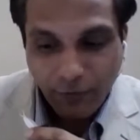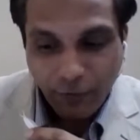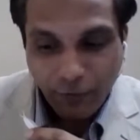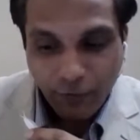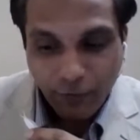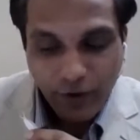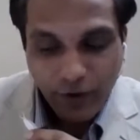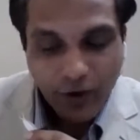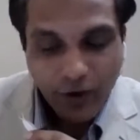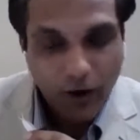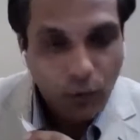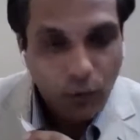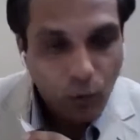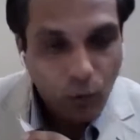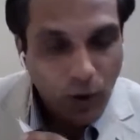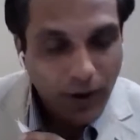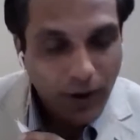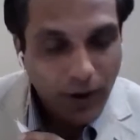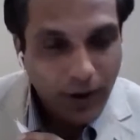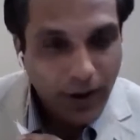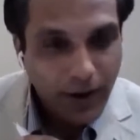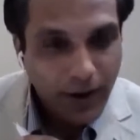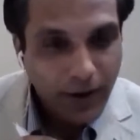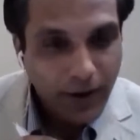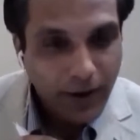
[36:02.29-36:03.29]
we are
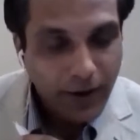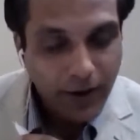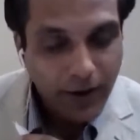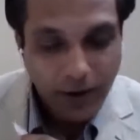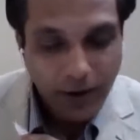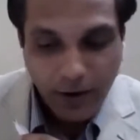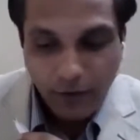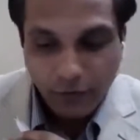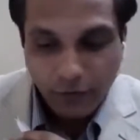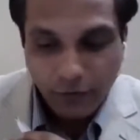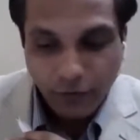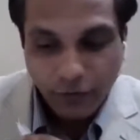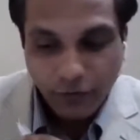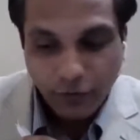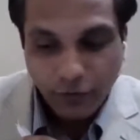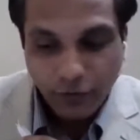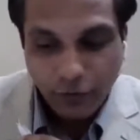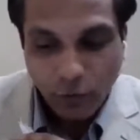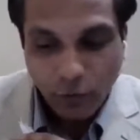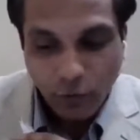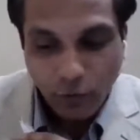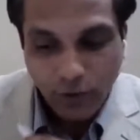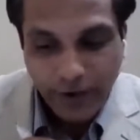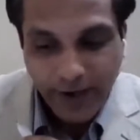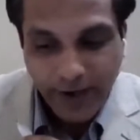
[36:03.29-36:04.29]
one, and we should
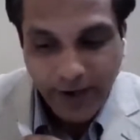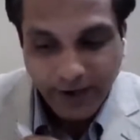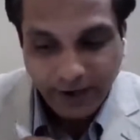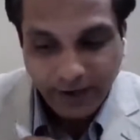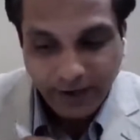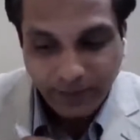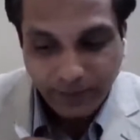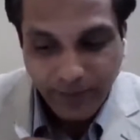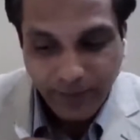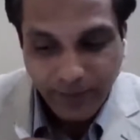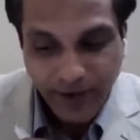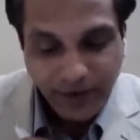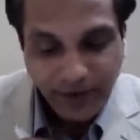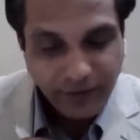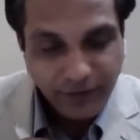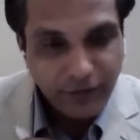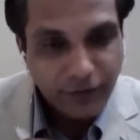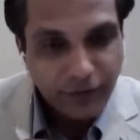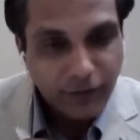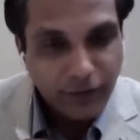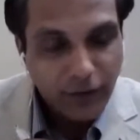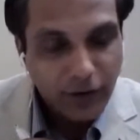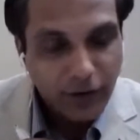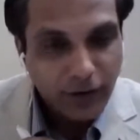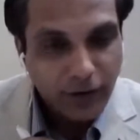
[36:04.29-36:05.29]
only expect
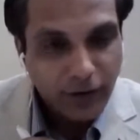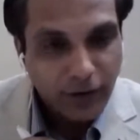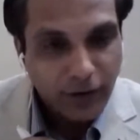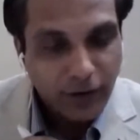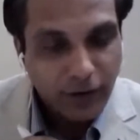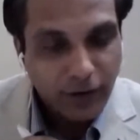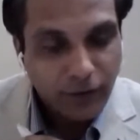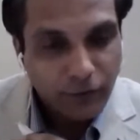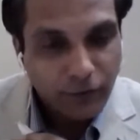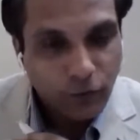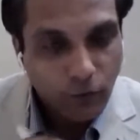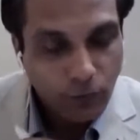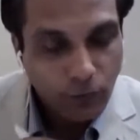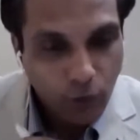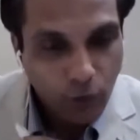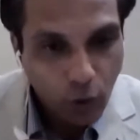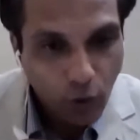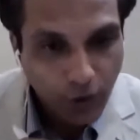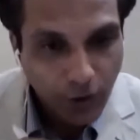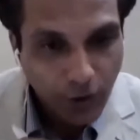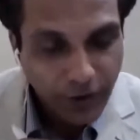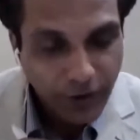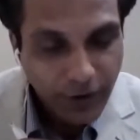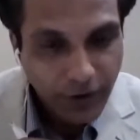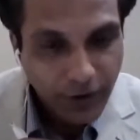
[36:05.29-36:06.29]
from
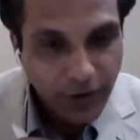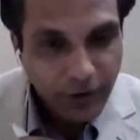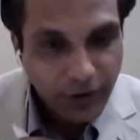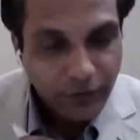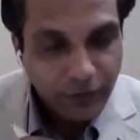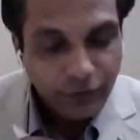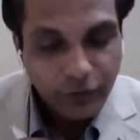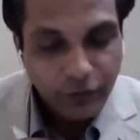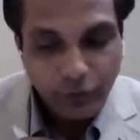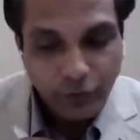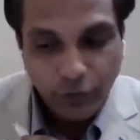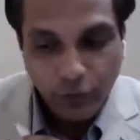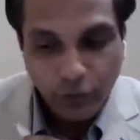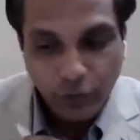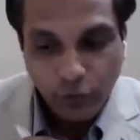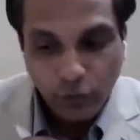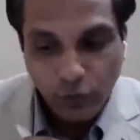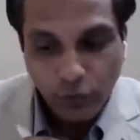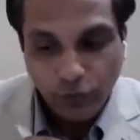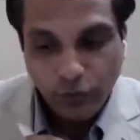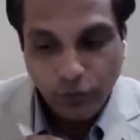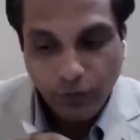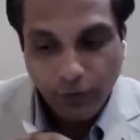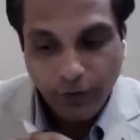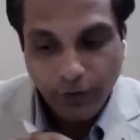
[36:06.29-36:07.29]
God. We should do
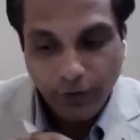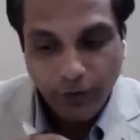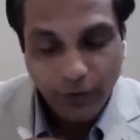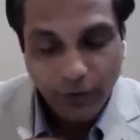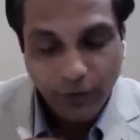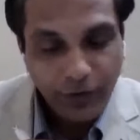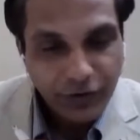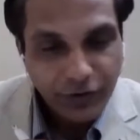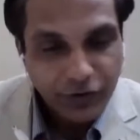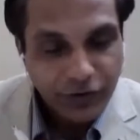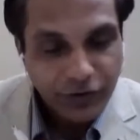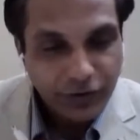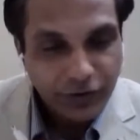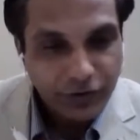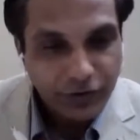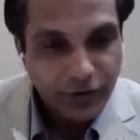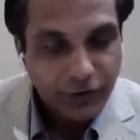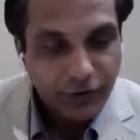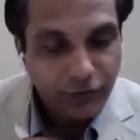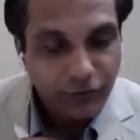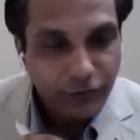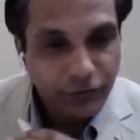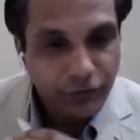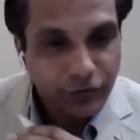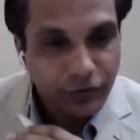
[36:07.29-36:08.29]
for the creatures,
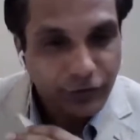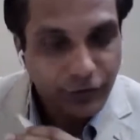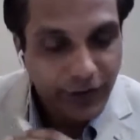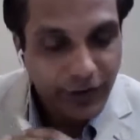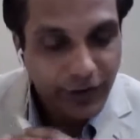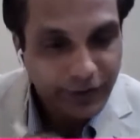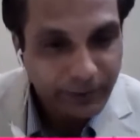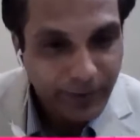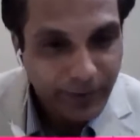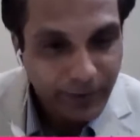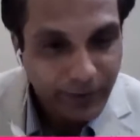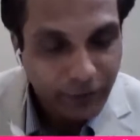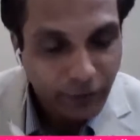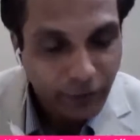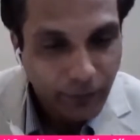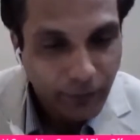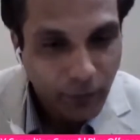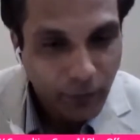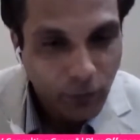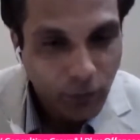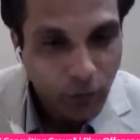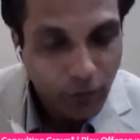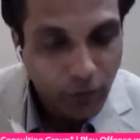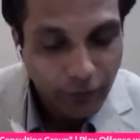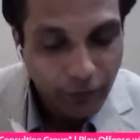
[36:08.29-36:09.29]
and we should expect from the
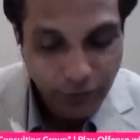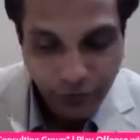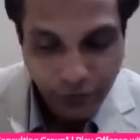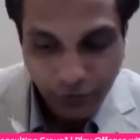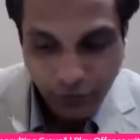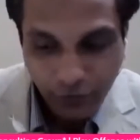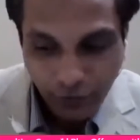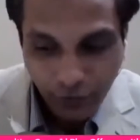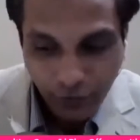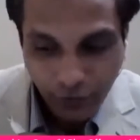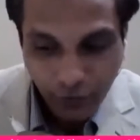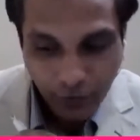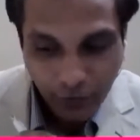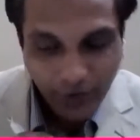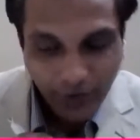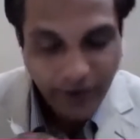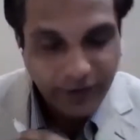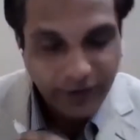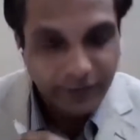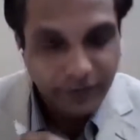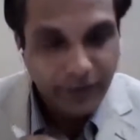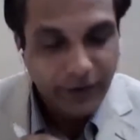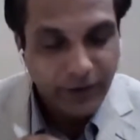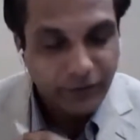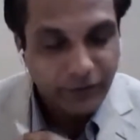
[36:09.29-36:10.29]
God. We should not
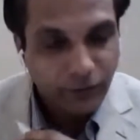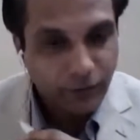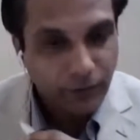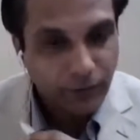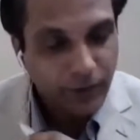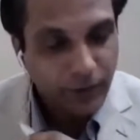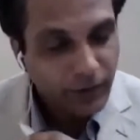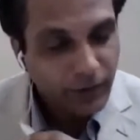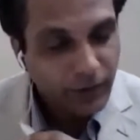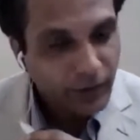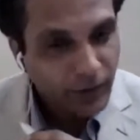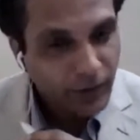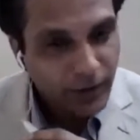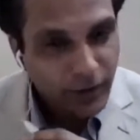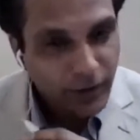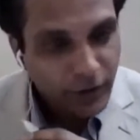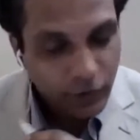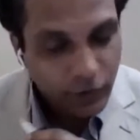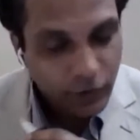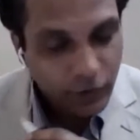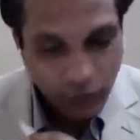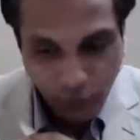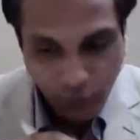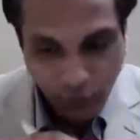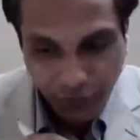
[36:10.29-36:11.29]
expect from the
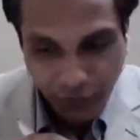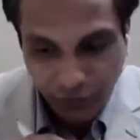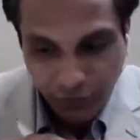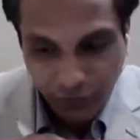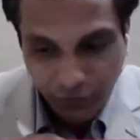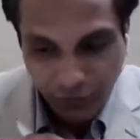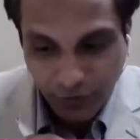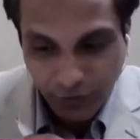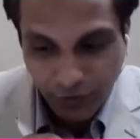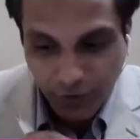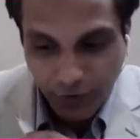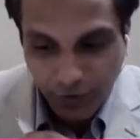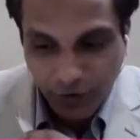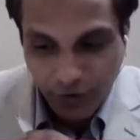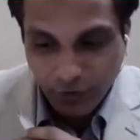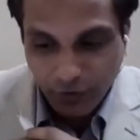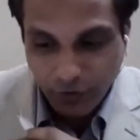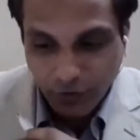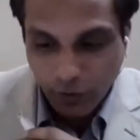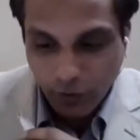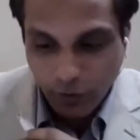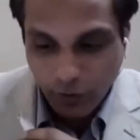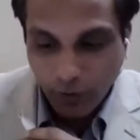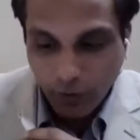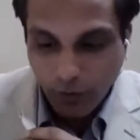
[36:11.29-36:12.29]
creatures.
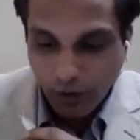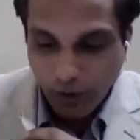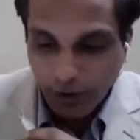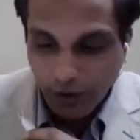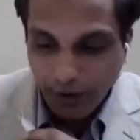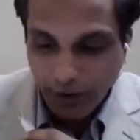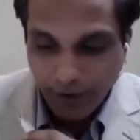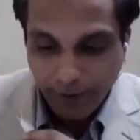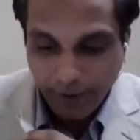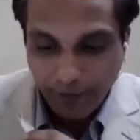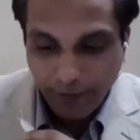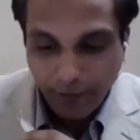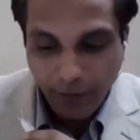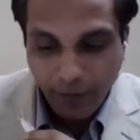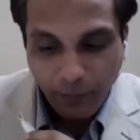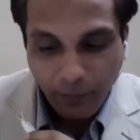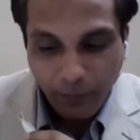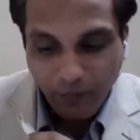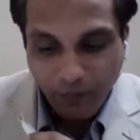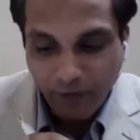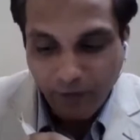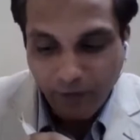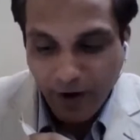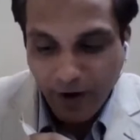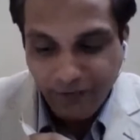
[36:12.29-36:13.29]
So again, number
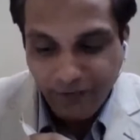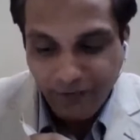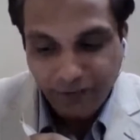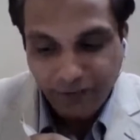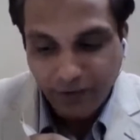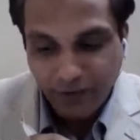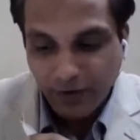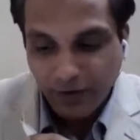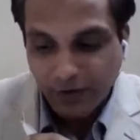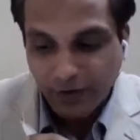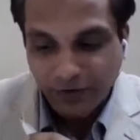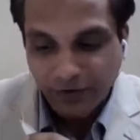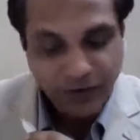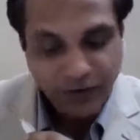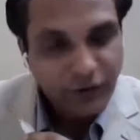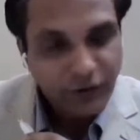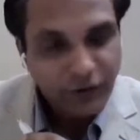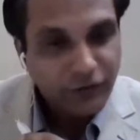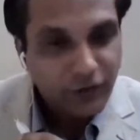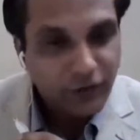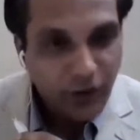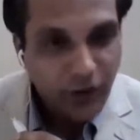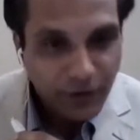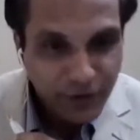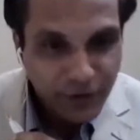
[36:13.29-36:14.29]
five, serve
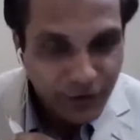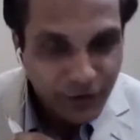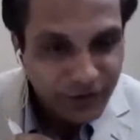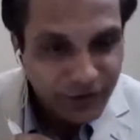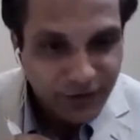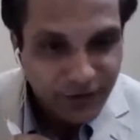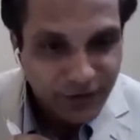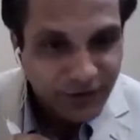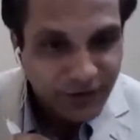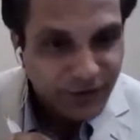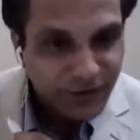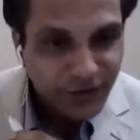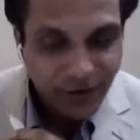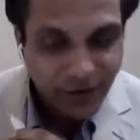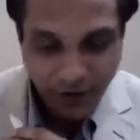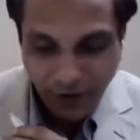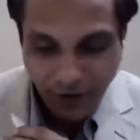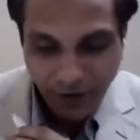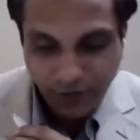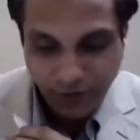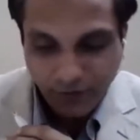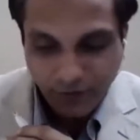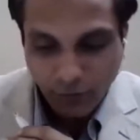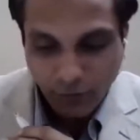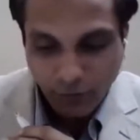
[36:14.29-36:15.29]
others.
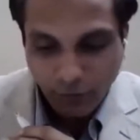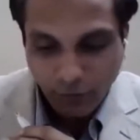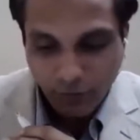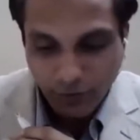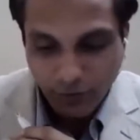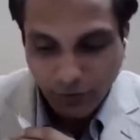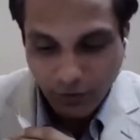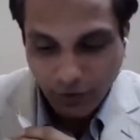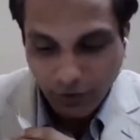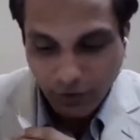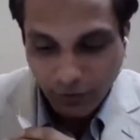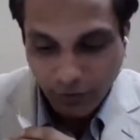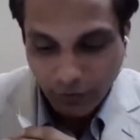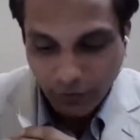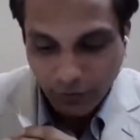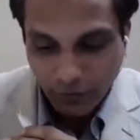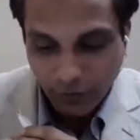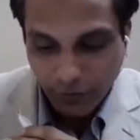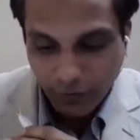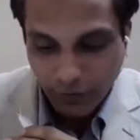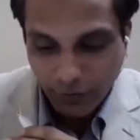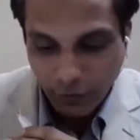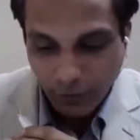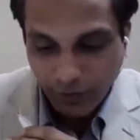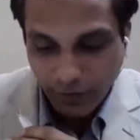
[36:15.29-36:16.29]
It's also
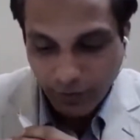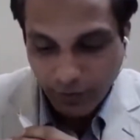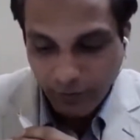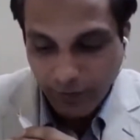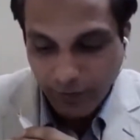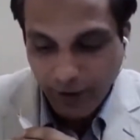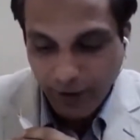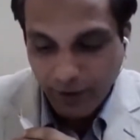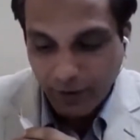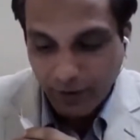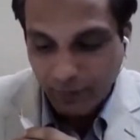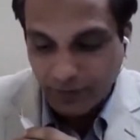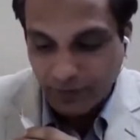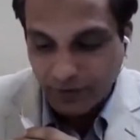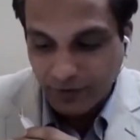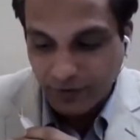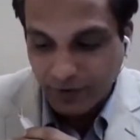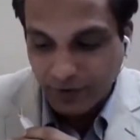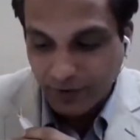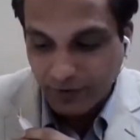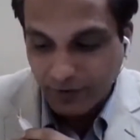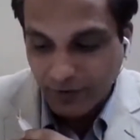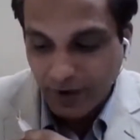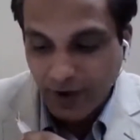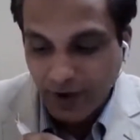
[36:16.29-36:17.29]
included in that. Number
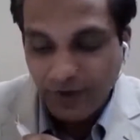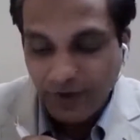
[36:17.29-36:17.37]
six,